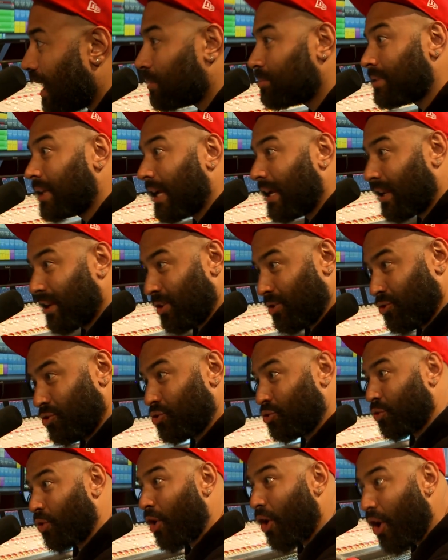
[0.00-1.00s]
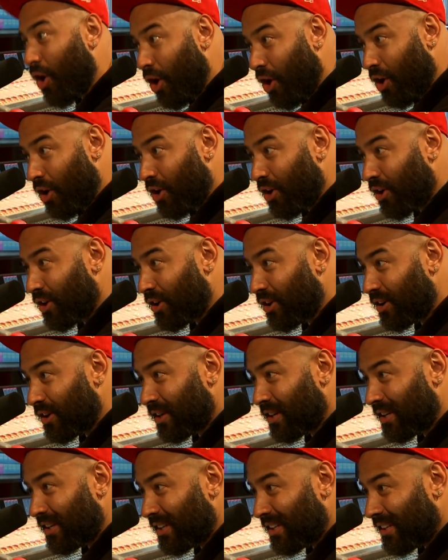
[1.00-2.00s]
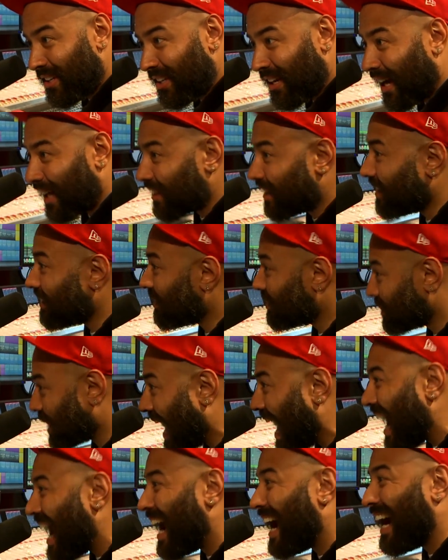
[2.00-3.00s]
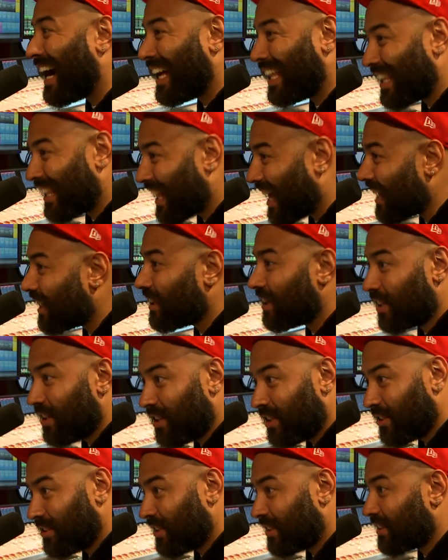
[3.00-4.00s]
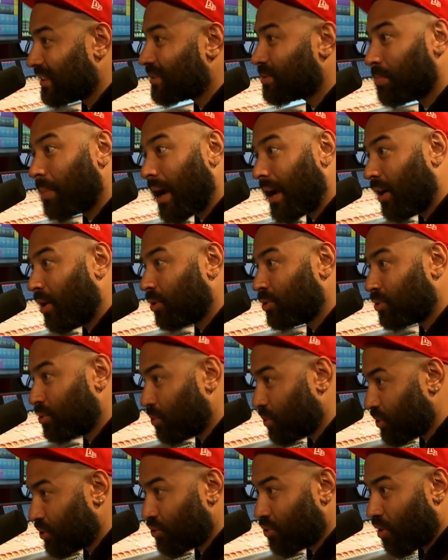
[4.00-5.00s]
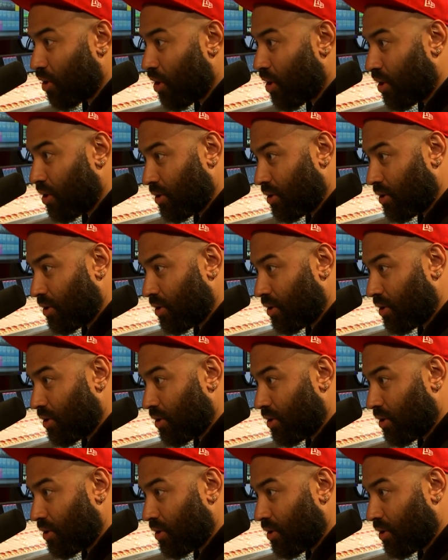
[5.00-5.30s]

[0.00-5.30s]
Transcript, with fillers: I'm taking a draw I think there's a high likelihood that this might go to a draw.